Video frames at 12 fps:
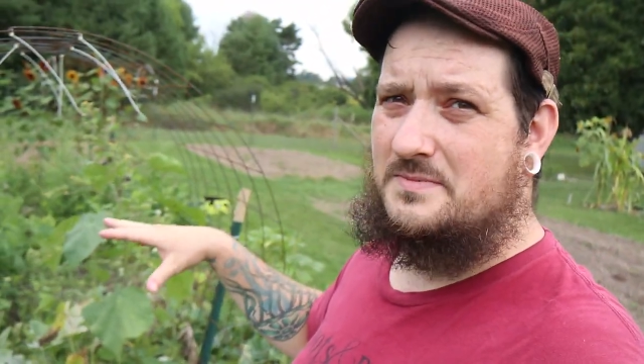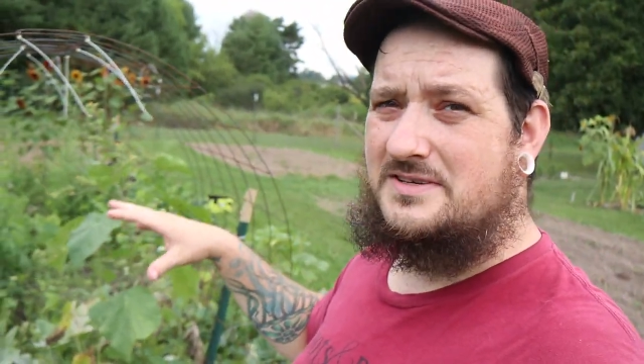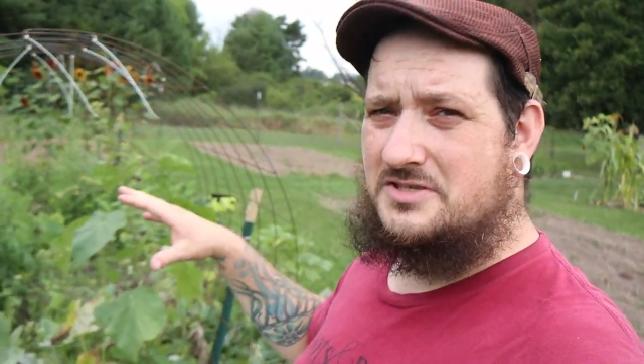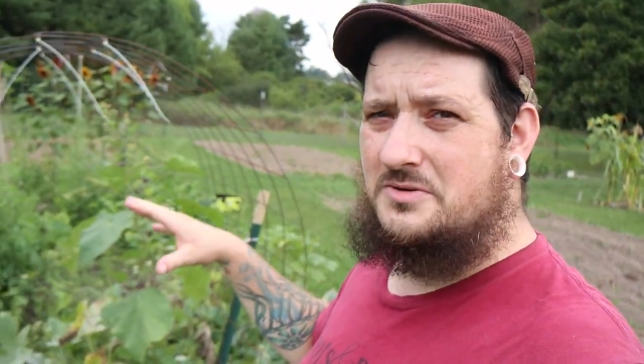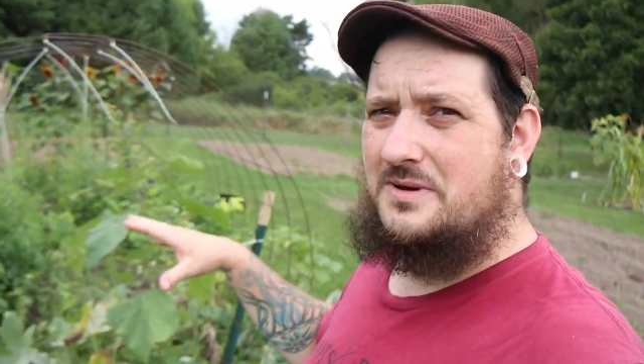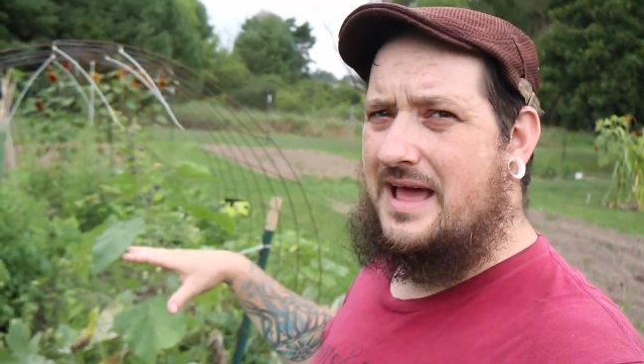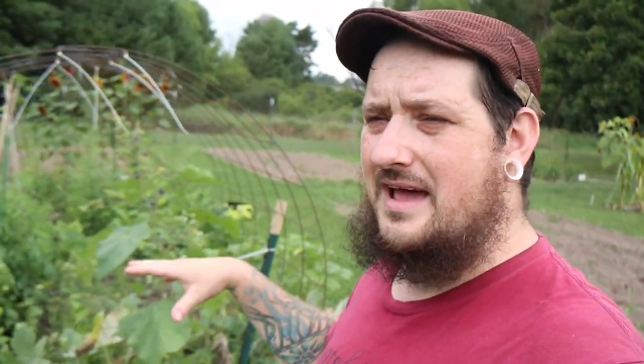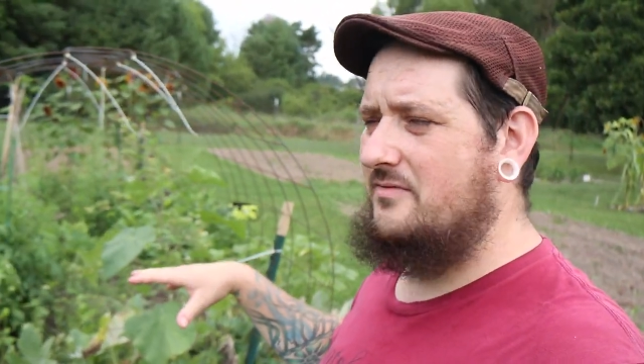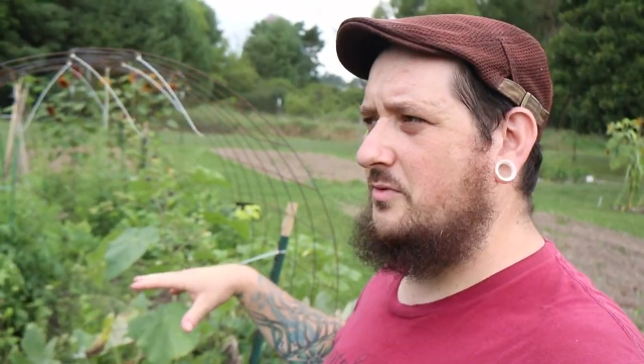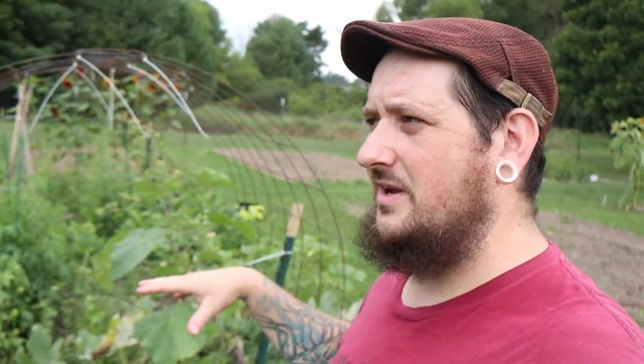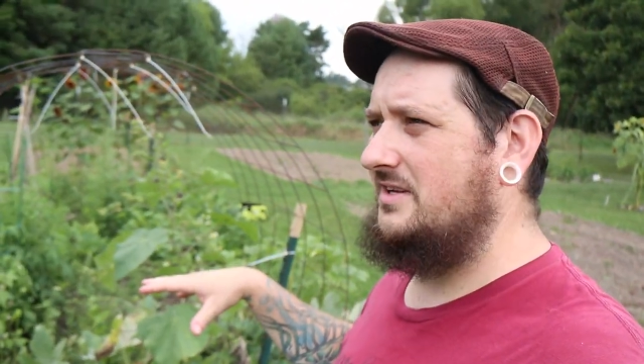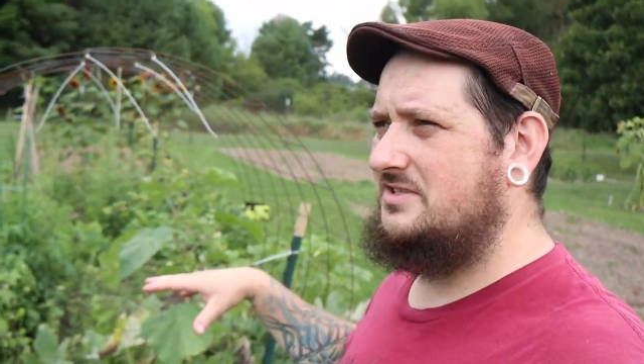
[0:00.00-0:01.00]
It's been
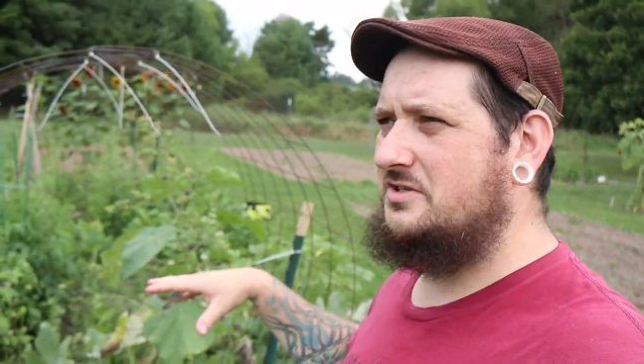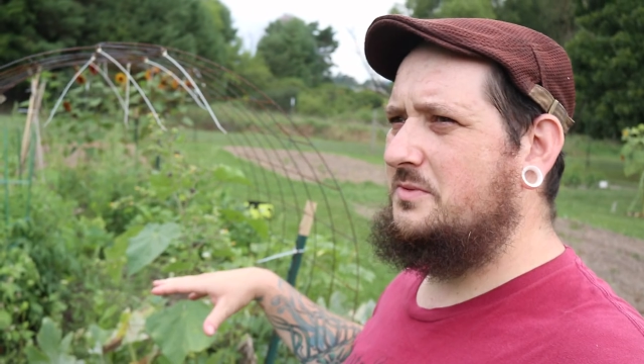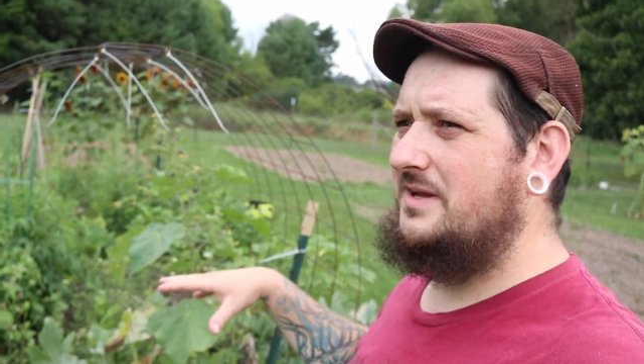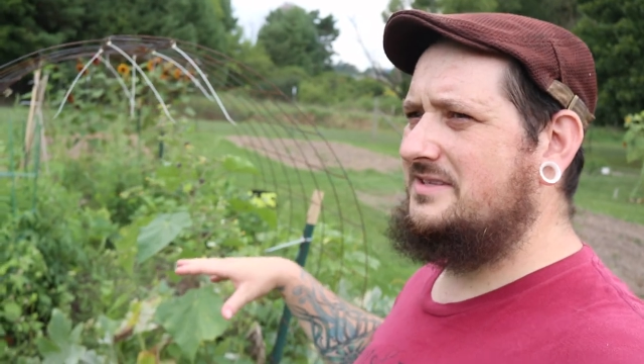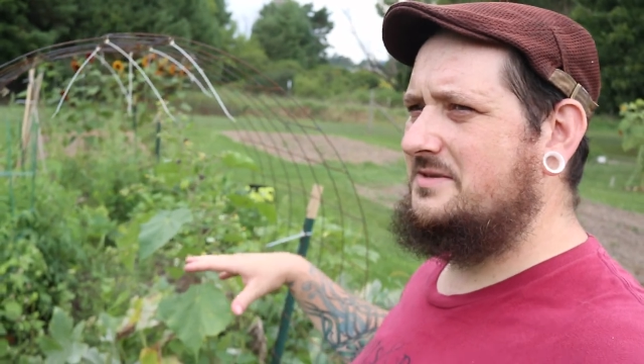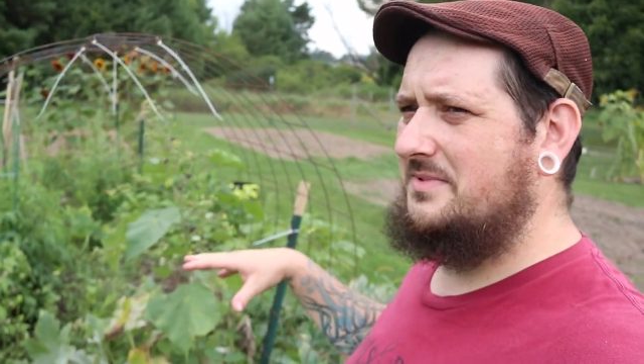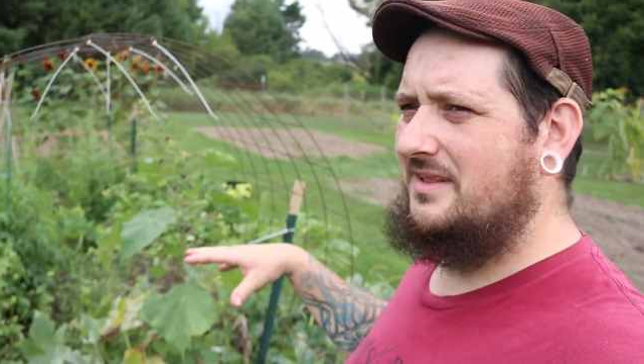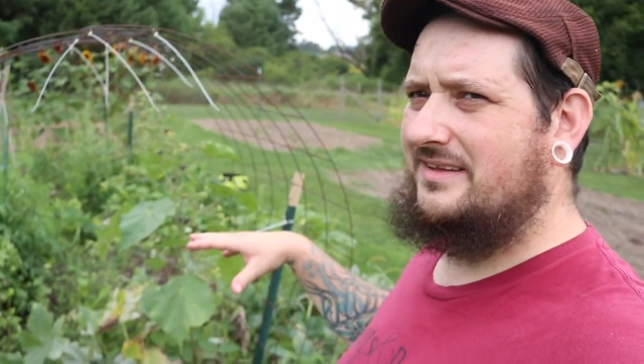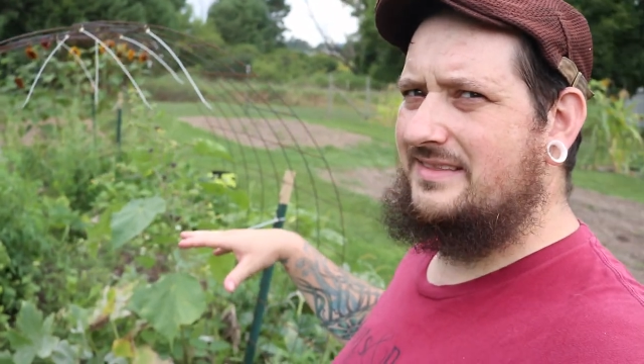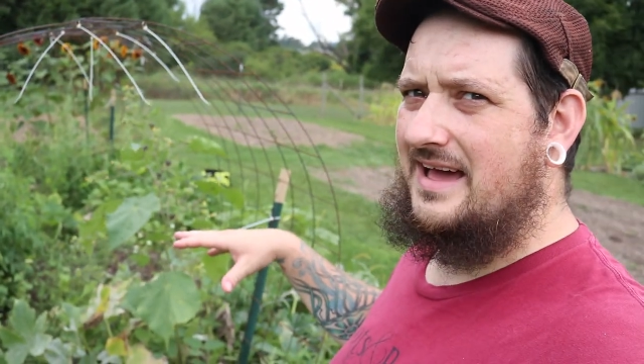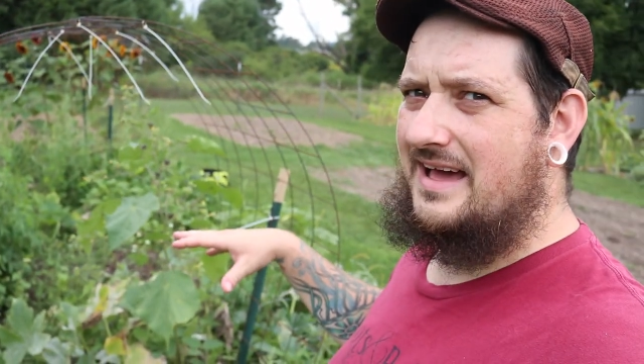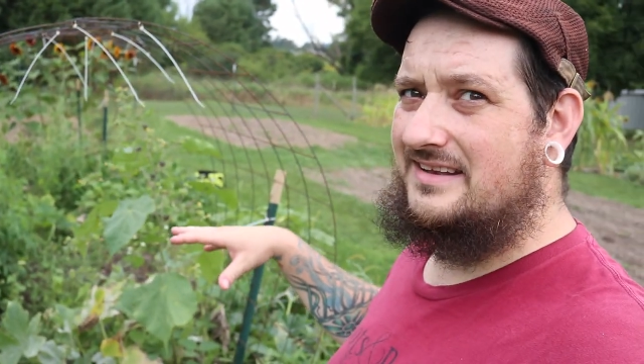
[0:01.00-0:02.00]
2.5 weeks, 2 weeks, something
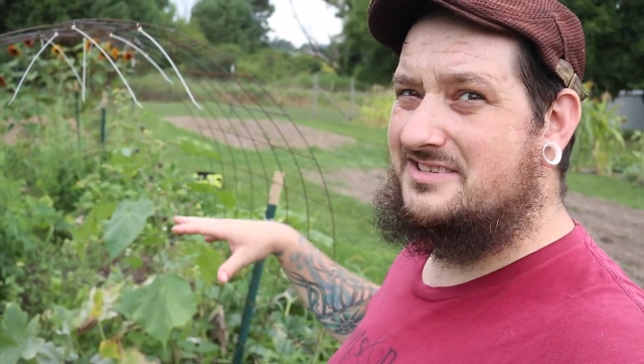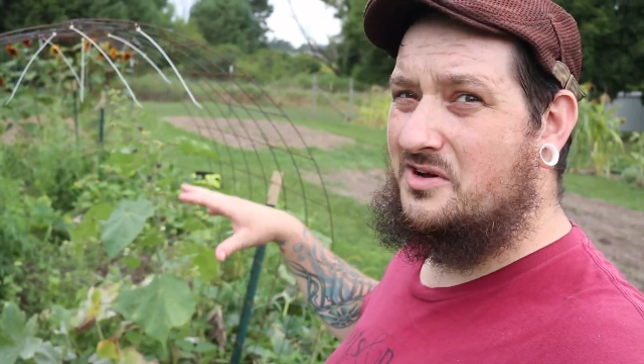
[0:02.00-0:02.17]
like that.